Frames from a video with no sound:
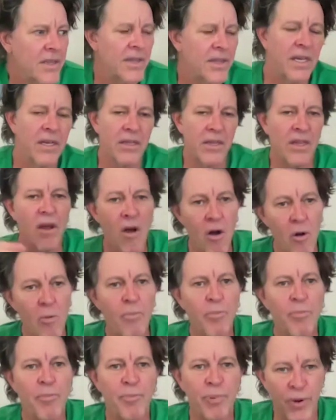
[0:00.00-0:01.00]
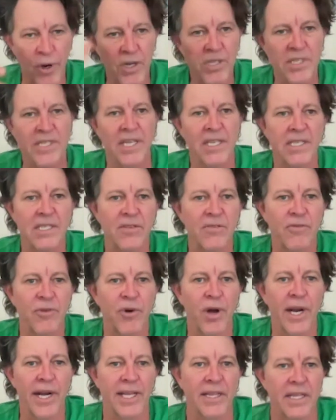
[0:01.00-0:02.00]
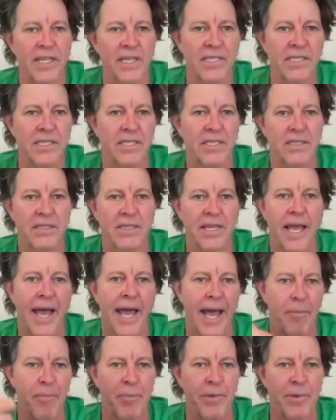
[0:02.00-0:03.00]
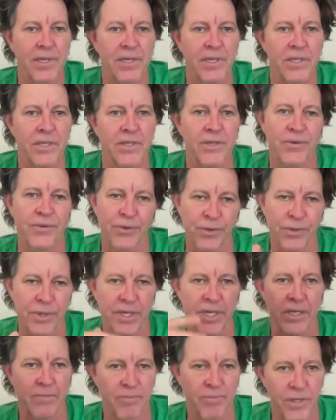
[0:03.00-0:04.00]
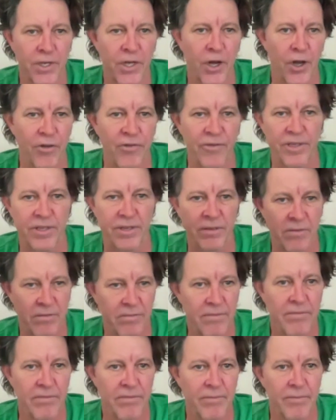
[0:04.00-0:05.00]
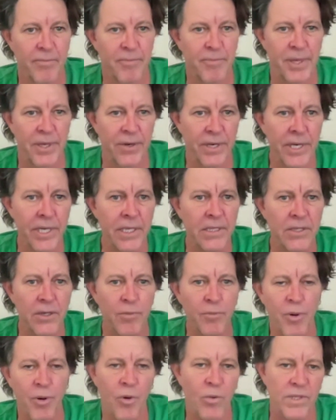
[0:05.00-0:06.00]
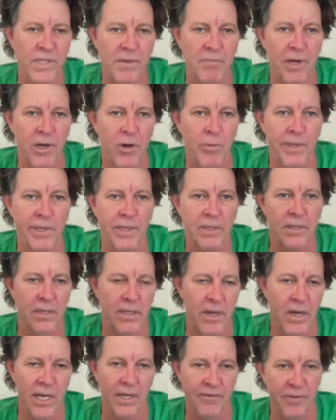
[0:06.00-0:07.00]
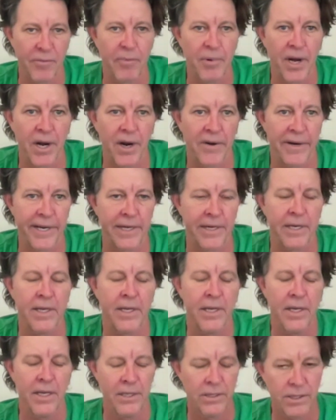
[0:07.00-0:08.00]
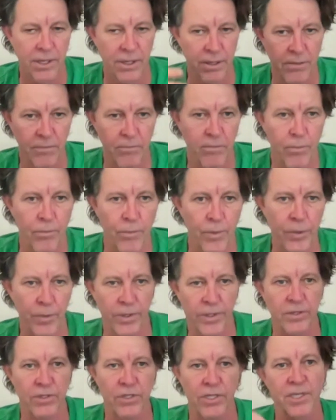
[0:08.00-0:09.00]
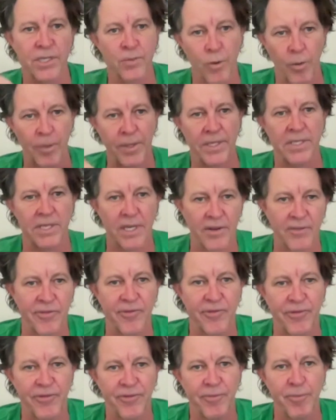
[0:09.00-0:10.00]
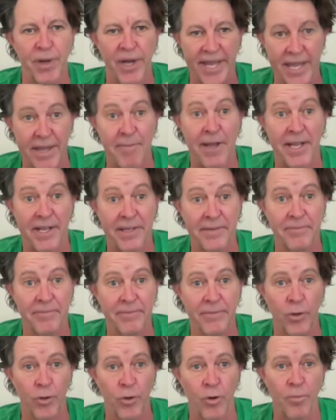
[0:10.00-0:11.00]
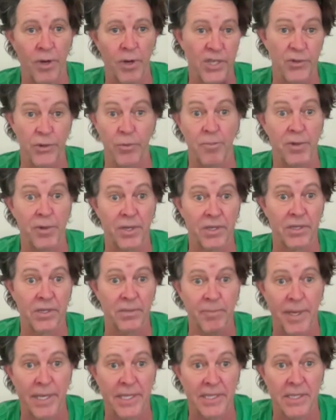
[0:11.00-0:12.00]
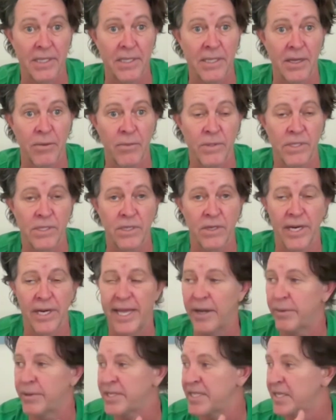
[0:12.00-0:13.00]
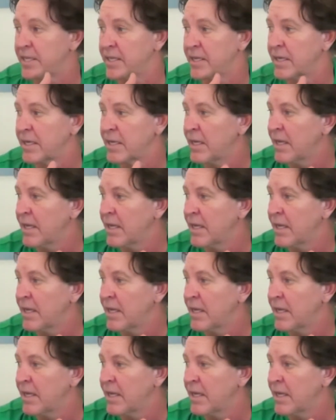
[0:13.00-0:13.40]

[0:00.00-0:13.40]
the whole process of writing this happened through the COVID period. So Paul was in Melbourne, I live in Byron. So we were just swapping stuff by email or by Dropbox, basically. That was kind of how we did it.